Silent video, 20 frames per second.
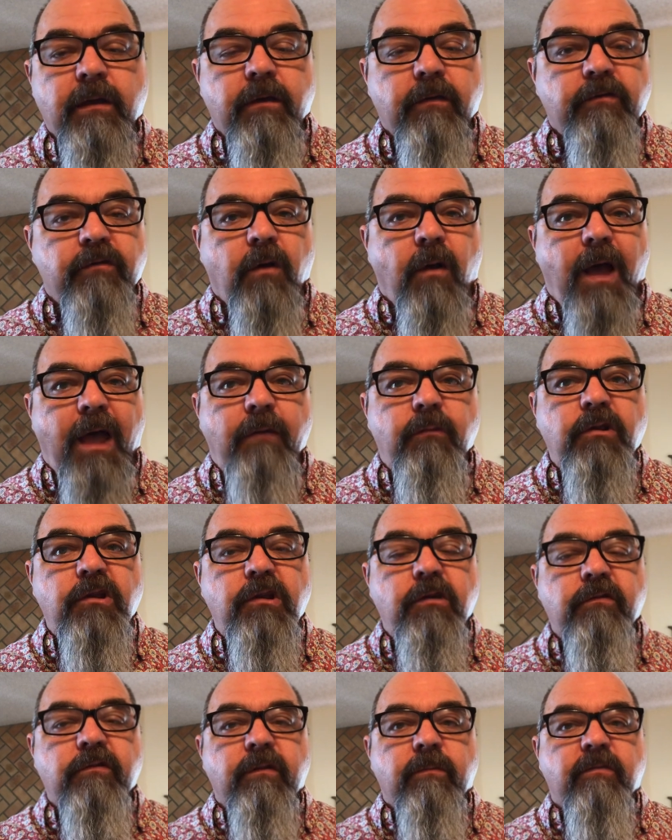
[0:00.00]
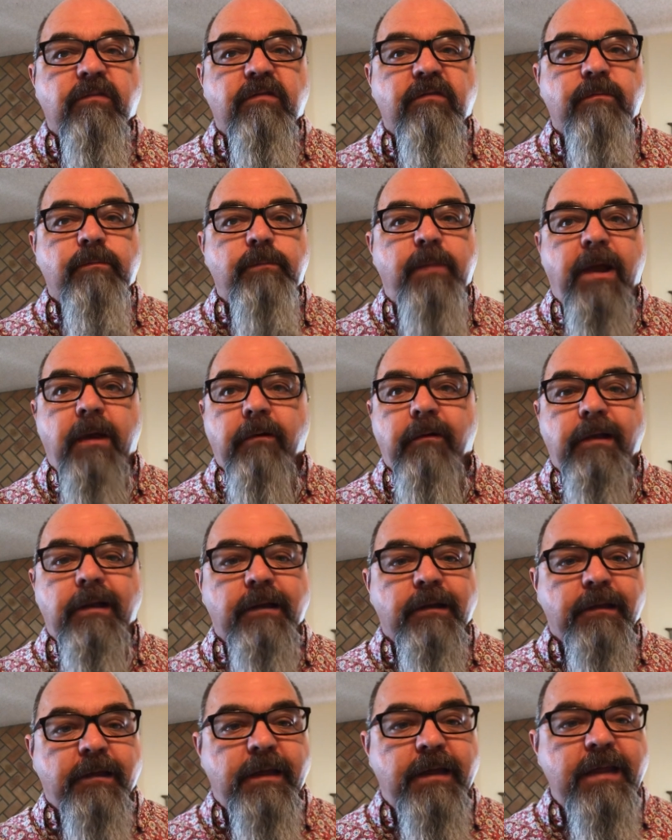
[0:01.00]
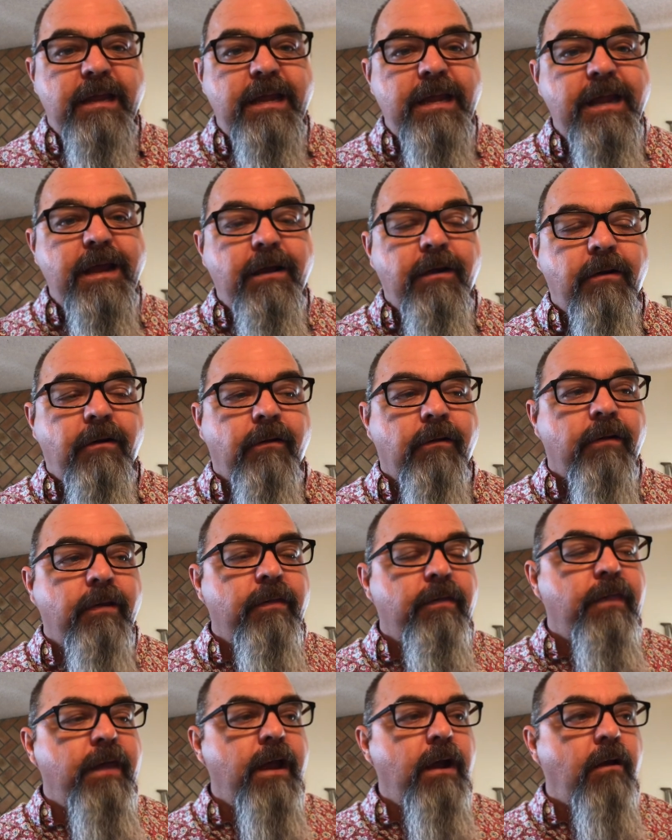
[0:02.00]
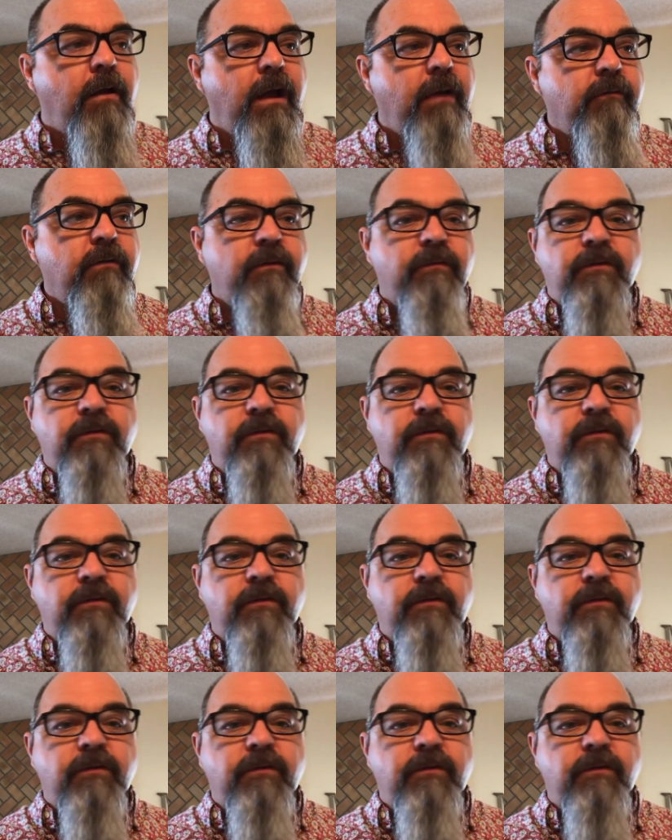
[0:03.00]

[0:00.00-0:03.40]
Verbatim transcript: So I would use them sparingly here and there every